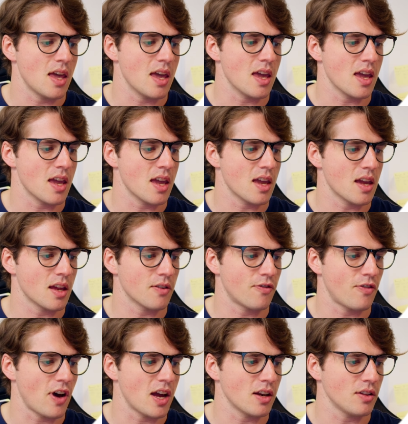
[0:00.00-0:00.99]
And
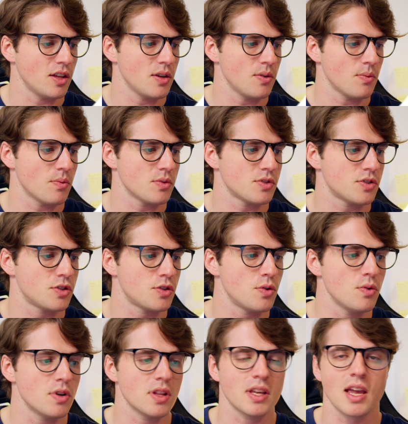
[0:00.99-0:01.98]
finally,
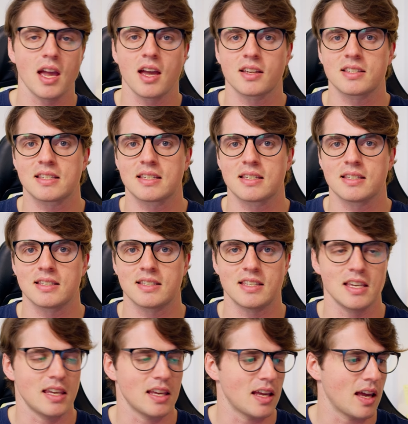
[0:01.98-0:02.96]
2 to the x
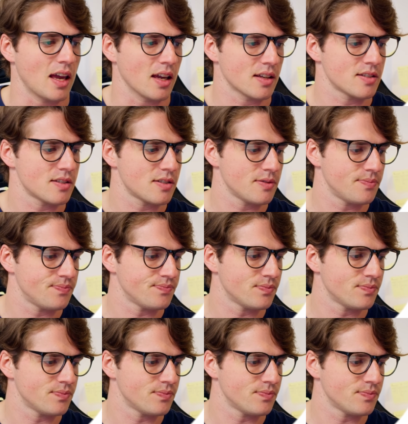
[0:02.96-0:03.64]
secant x.